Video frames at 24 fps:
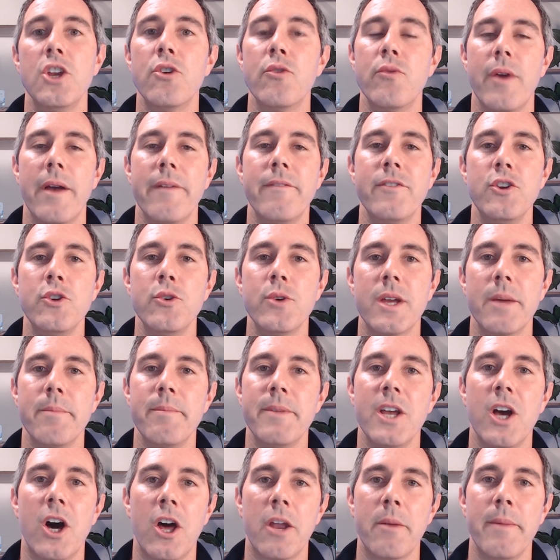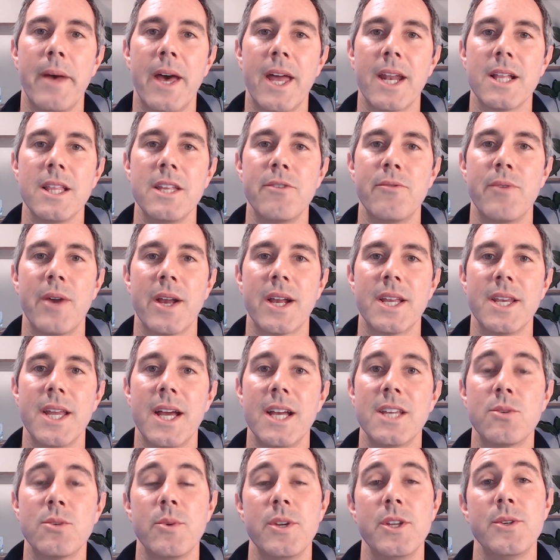your revenue can be automatically
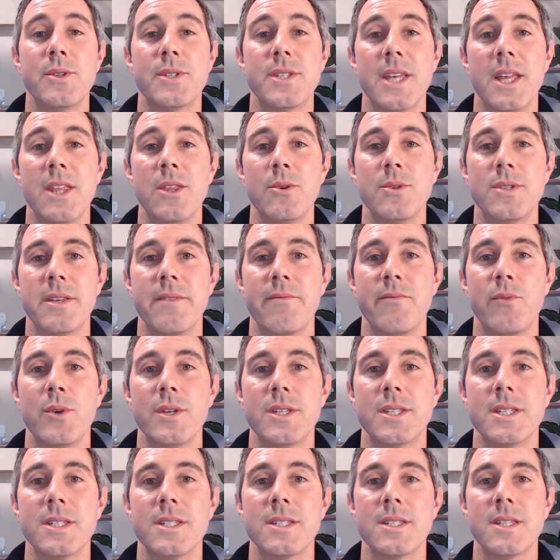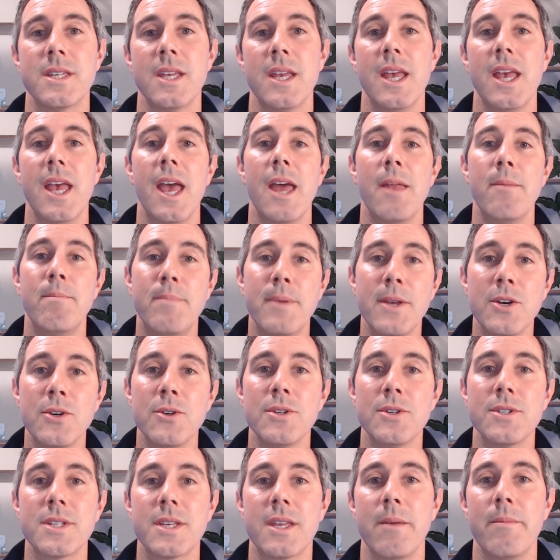recognized when you send those invoices, and
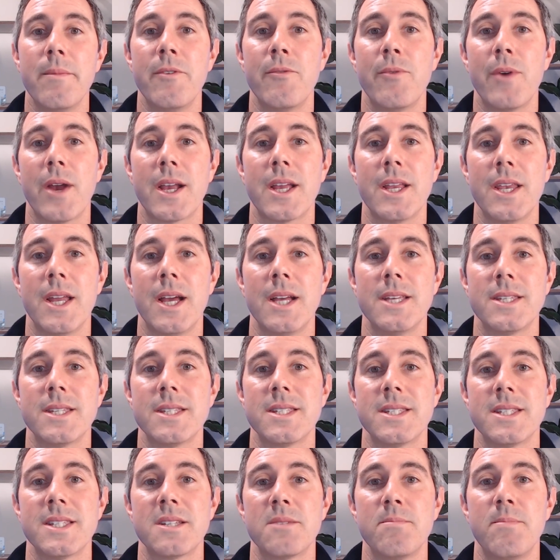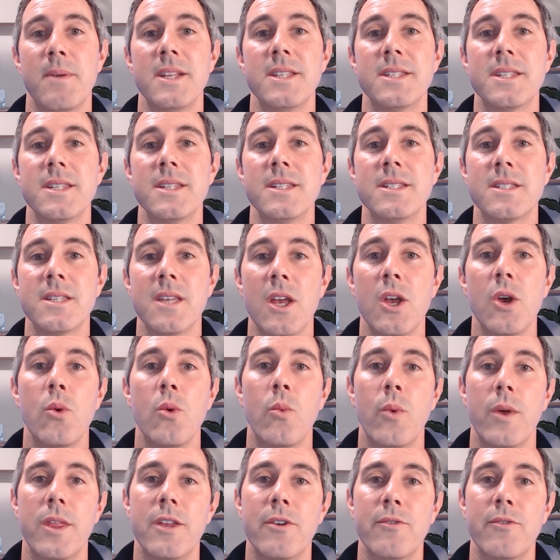bills can be recognized as expenses when they're